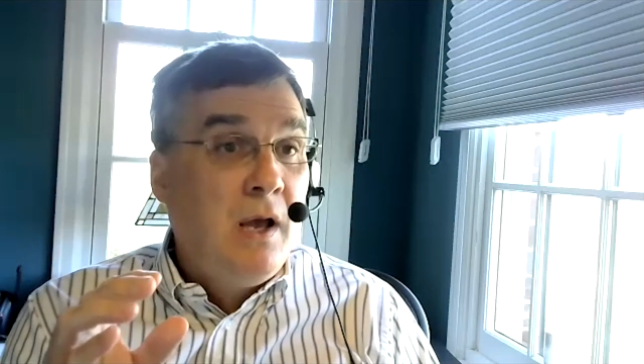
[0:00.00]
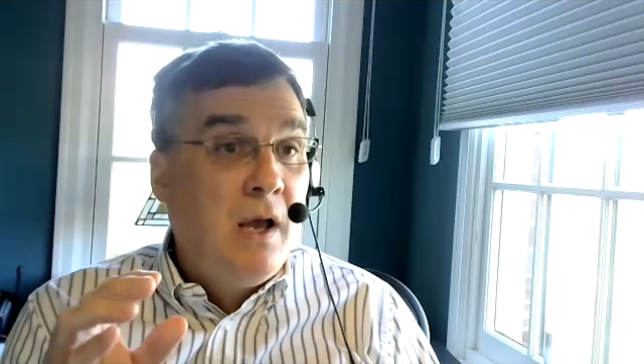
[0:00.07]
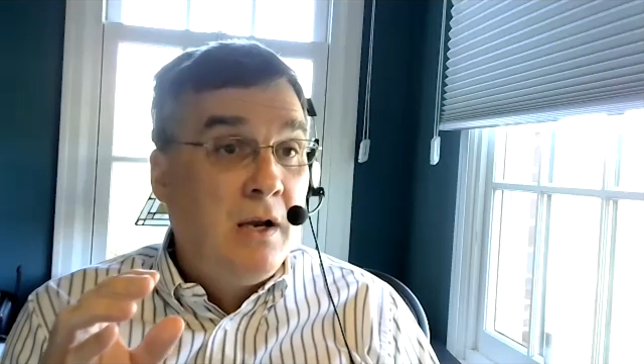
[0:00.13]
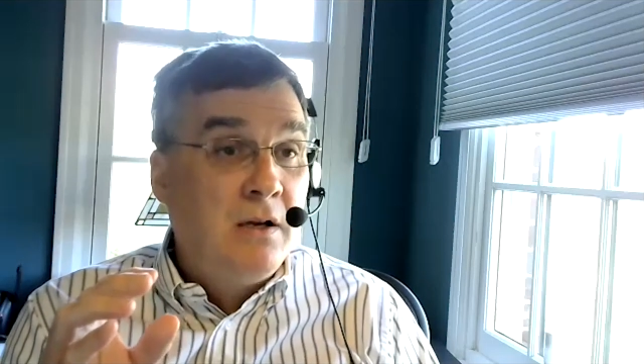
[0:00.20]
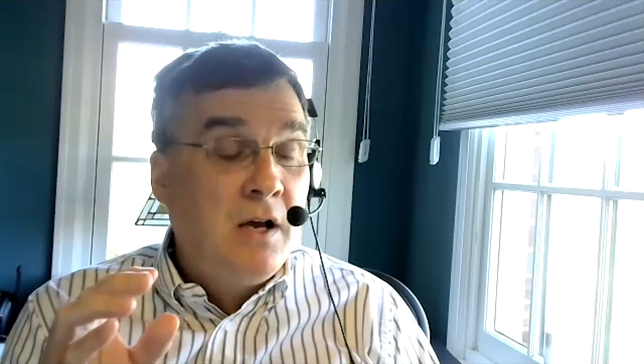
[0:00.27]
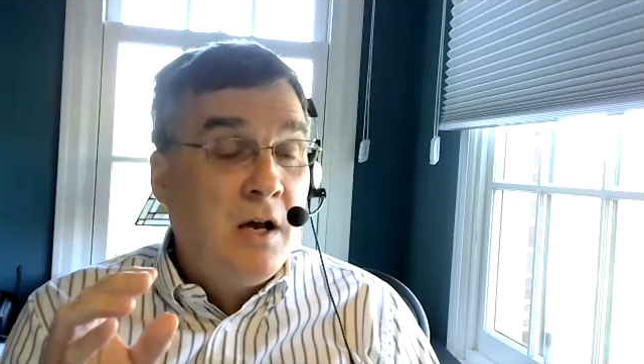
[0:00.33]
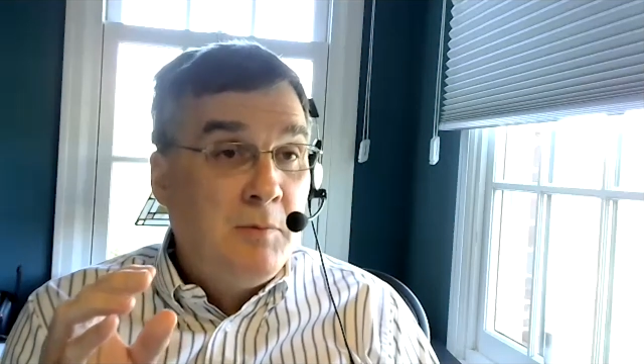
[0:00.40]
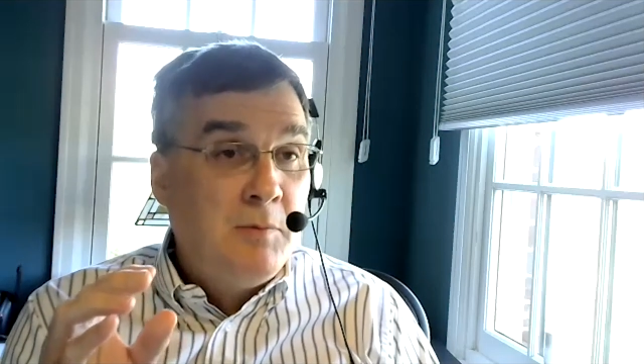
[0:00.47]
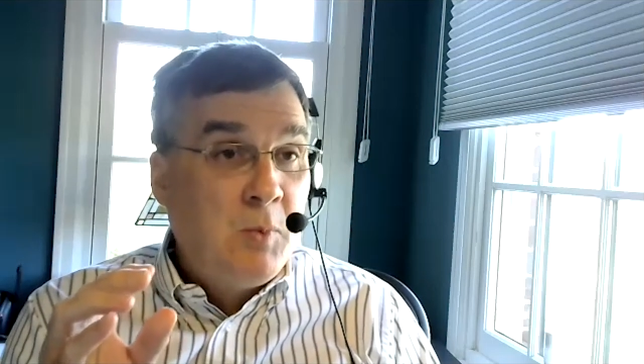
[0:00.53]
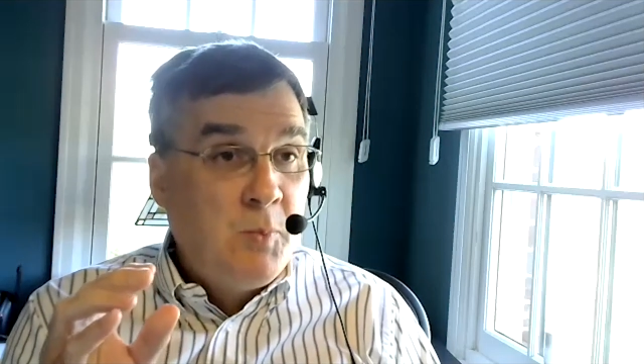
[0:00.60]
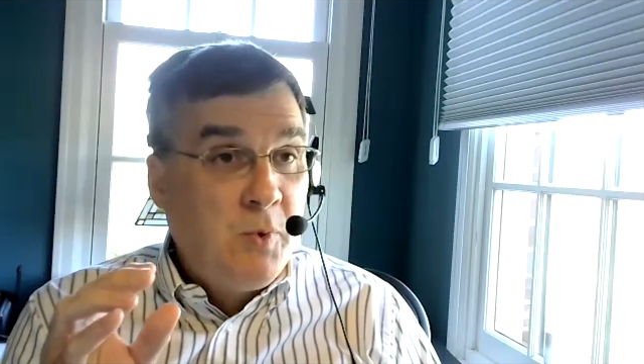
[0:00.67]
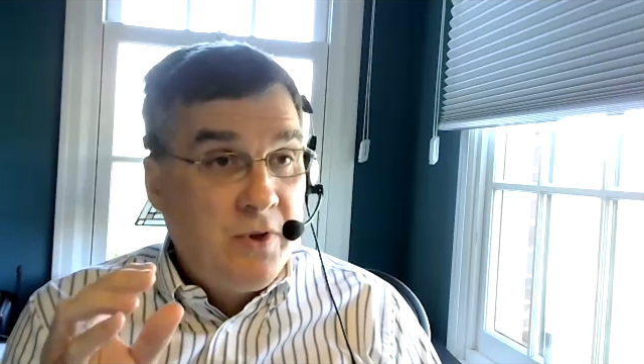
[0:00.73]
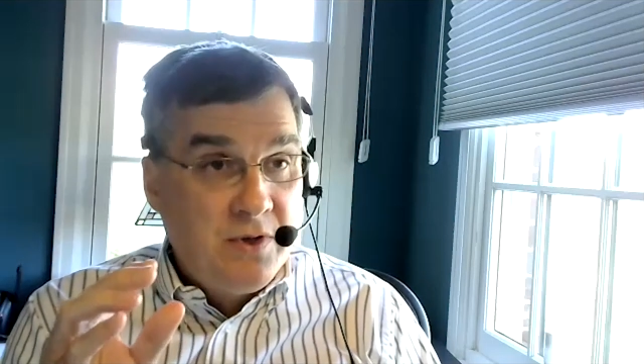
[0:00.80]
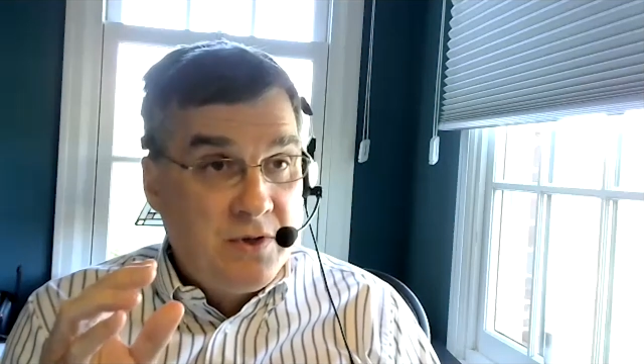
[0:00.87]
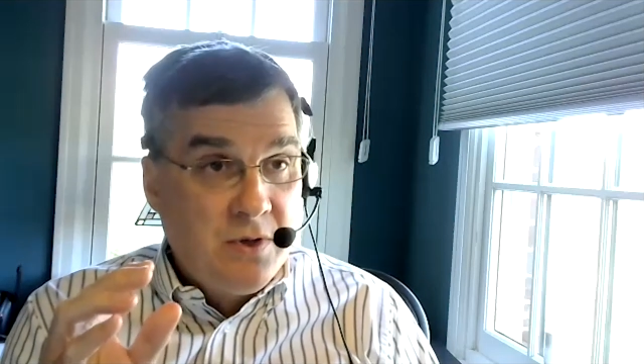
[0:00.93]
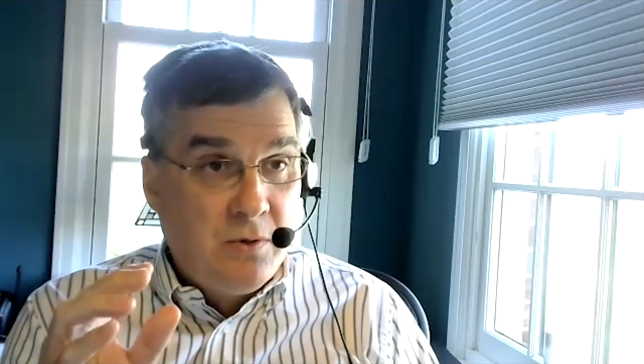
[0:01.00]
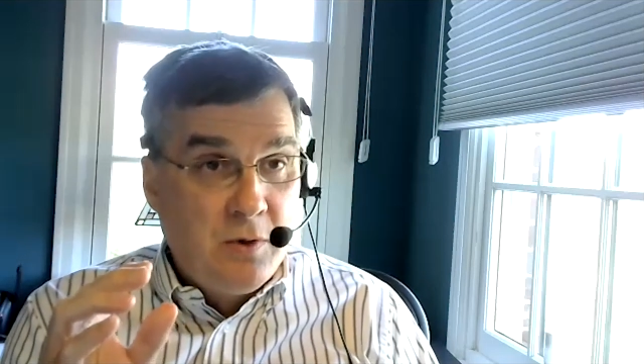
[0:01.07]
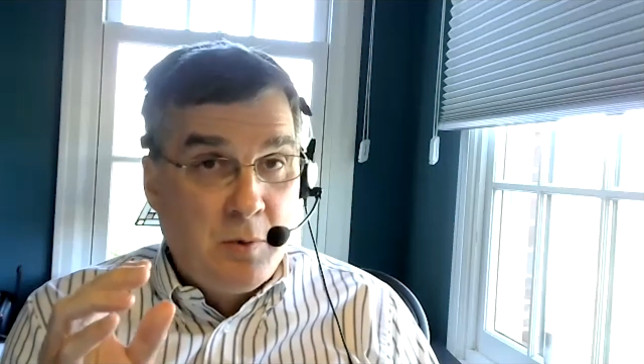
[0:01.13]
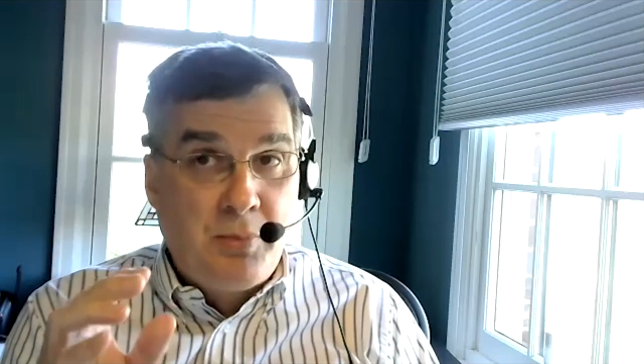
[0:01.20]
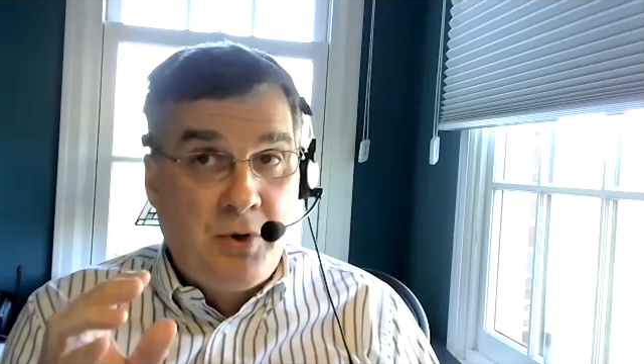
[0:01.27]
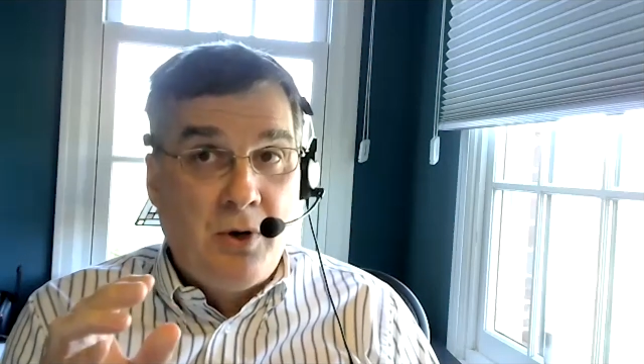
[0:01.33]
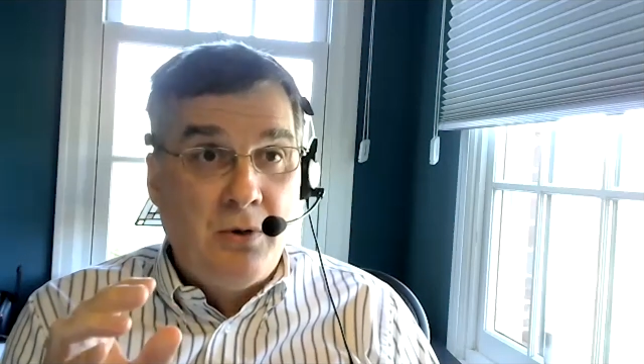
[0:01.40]
and come up with its own
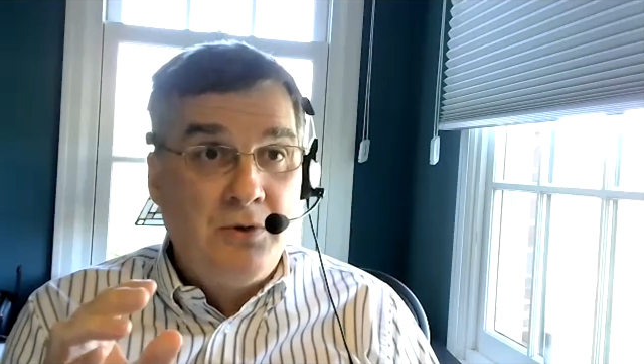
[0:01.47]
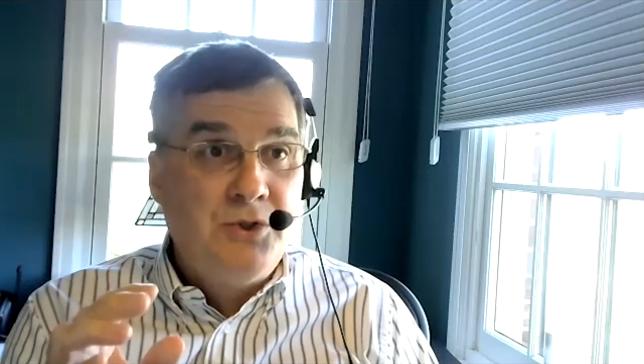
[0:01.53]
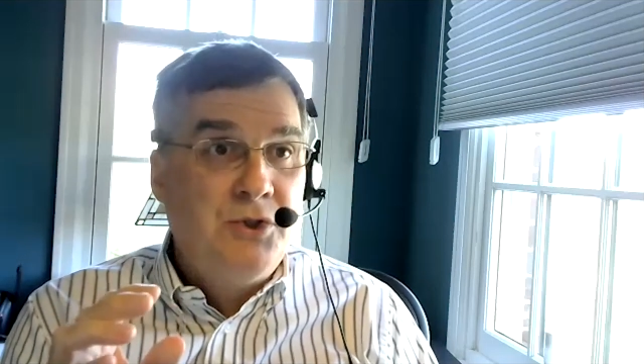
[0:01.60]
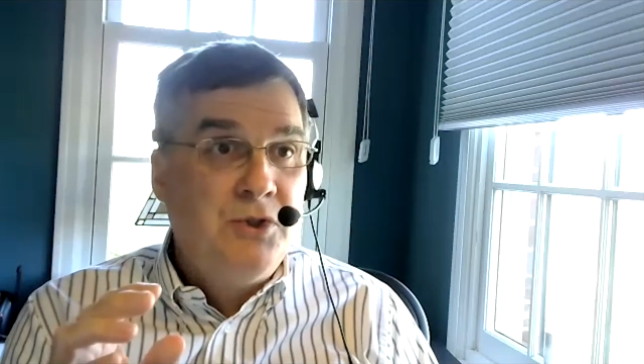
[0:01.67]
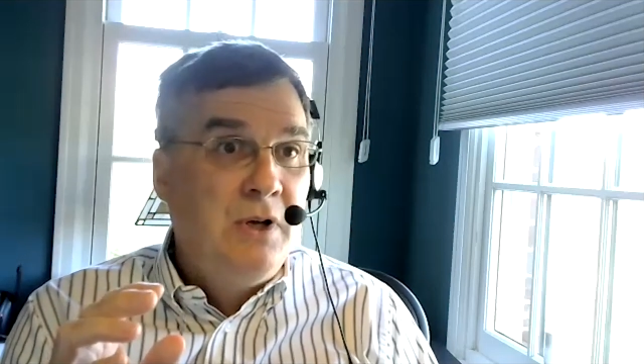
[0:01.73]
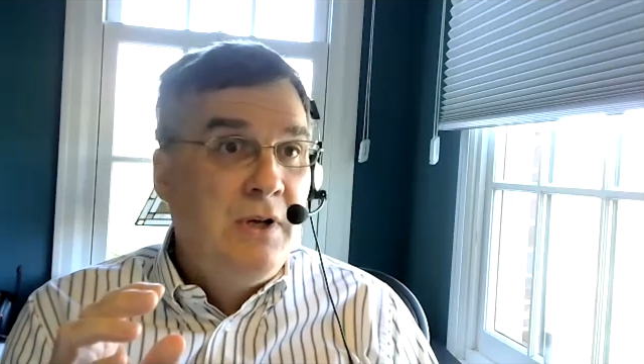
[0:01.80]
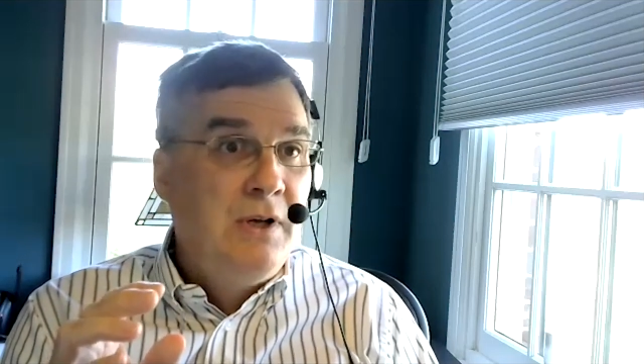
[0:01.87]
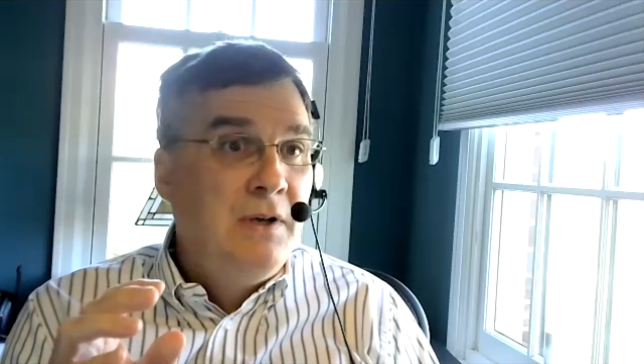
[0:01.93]
approach.